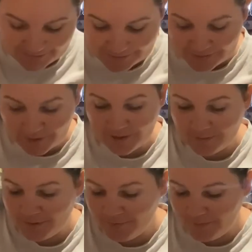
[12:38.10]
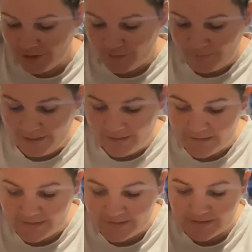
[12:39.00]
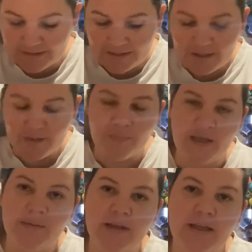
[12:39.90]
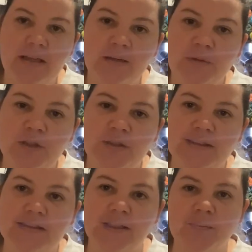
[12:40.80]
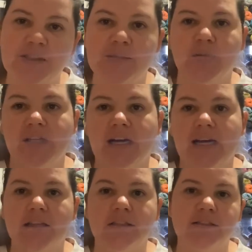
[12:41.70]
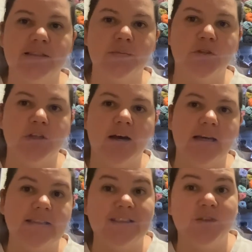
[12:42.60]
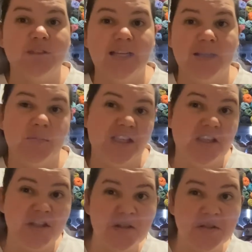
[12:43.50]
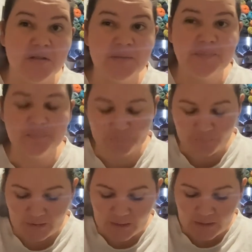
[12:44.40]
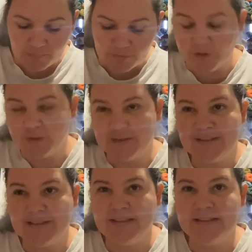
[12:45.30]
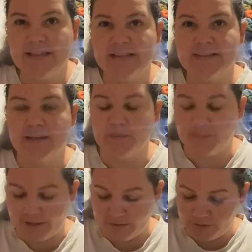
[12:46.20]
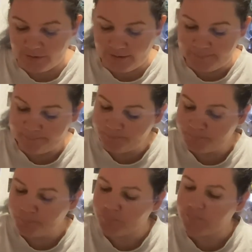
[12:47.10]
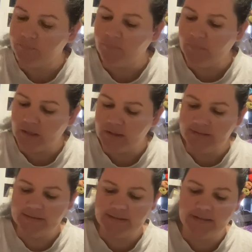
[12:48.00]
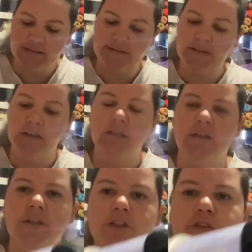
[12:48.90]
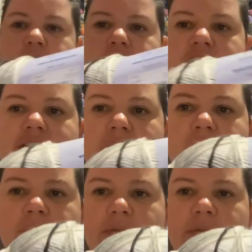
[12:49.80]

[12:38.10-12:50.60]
don't know, I'm going to finish making it. Maybe because it's going to be smaller, I can use smaller eyes and do another bigger unicorn, but of course it's going to take the same amount of time. And this is Shorn Sheep,